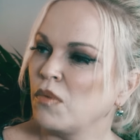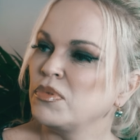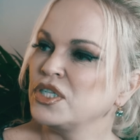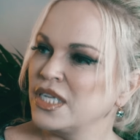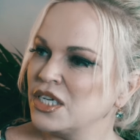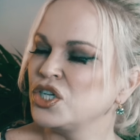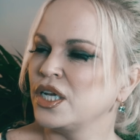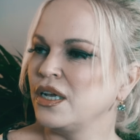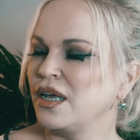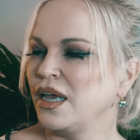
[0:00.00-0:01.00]

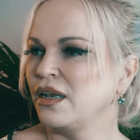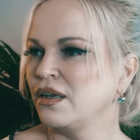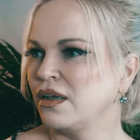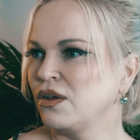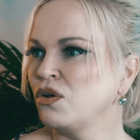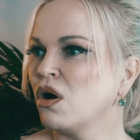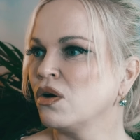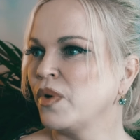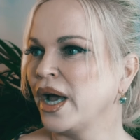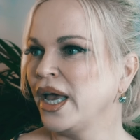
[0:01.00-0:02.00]
opposition in
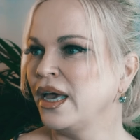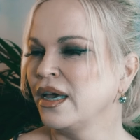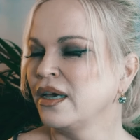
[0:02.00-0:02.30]
Norway,